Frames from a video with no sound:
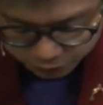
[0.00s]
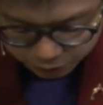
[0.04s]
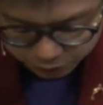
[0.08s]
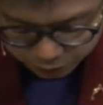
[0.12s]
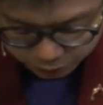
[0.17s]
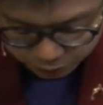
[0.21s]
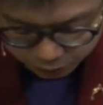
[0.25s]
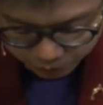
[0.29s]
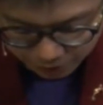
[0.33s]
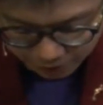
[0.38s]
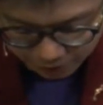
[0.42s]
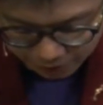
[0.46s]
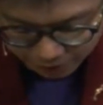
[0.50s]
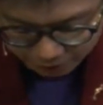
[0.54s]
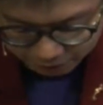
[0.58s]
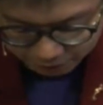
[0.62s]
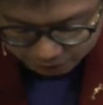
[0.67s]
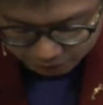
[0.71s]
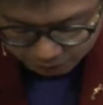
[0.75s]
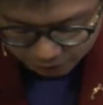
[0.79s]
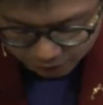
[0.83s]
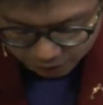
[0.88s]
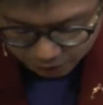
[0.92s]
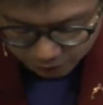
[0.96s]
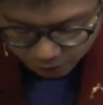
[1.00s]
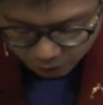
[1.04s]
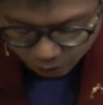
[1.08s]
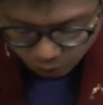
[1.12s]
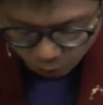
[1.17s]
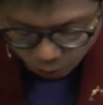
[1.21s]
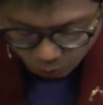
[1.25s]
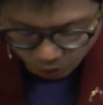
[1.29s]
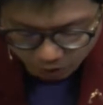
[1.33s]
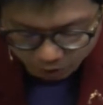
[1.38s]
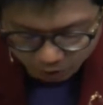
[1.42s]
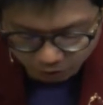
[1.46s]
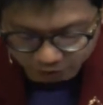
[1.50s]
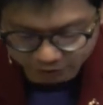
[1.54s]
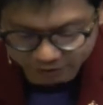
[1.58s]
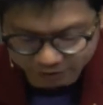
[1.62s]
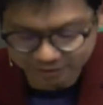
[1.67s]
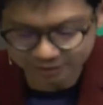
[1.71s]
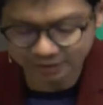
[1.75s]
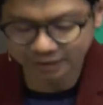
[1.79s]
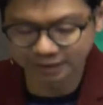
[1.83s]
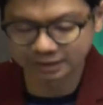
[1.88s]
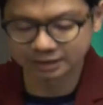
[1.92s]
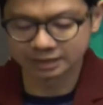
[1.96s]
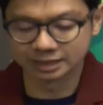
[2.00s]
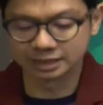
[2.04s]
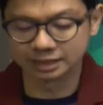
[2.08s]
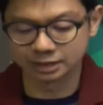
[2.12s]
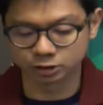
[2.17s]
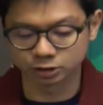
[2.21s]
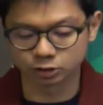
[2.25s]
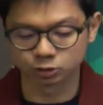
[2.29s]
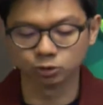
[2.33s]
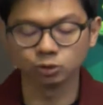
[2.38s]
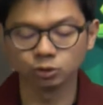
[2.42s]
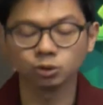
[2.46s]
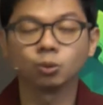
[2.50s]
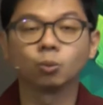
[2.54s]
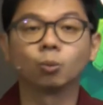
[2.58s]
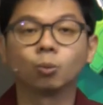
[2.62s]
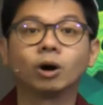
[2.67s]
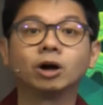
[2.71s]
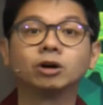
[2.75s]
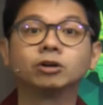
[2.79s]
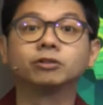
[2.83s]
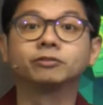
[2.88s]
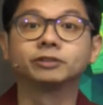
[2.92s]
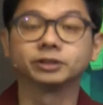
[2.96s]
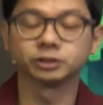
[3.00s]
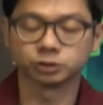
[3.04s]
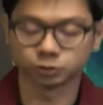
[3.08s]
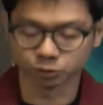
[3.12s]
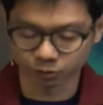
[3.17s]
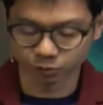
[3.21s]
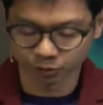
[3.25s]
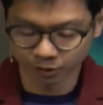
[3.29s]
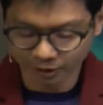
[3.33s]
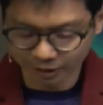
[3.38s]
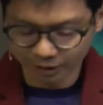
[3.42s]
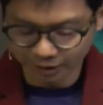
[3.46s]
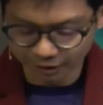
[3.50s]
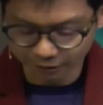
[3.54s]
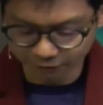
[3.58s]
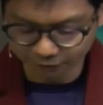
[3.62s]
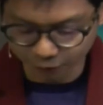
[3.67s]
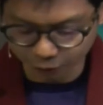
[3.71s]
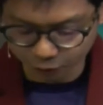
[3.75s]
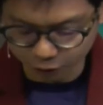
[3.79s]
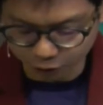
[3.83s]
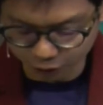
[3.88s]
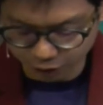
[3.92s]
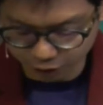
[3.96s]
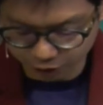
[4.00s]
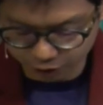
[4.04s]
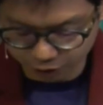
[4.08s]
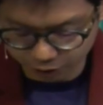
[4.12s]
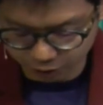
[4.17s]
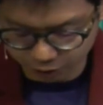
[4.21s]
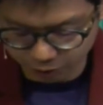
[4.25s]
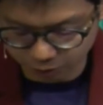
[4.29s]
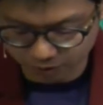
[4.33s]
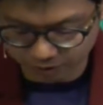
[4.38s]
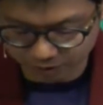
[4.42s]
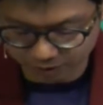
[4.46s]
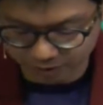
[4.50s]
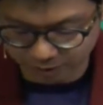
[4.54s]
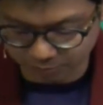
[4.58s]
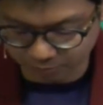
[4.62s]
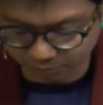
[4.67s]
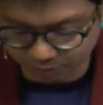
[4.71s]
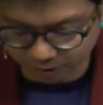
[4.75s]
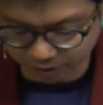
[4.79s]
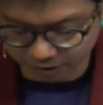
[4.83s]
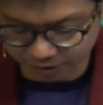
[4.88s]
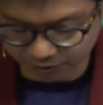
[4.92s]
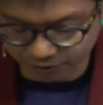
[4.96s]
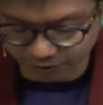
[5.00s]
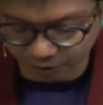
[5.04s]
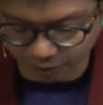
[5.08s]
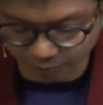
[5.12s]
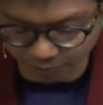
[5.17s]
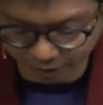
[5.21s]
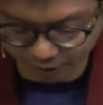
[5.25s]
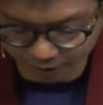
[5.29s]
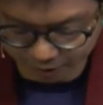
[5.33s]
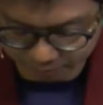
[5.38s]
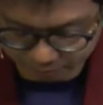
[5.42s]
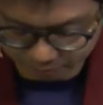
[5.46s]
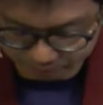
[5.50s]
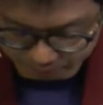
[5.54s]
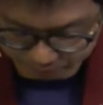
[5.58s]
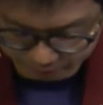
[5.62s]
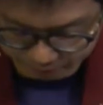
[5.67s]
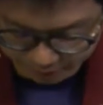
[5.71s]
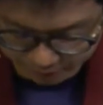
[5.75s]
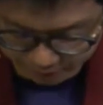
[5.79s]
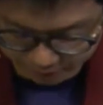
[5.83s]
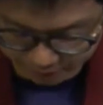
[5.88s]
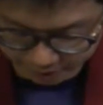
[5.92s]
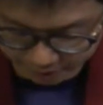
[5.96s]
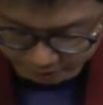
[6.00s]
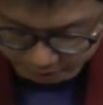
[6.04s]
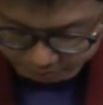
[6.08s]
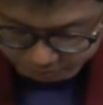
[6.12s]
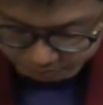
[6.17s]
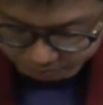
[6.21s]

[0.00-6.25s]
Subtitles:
So I have 1 over 6 is to 1 over 2. If you change it to the simplest form, right, okay,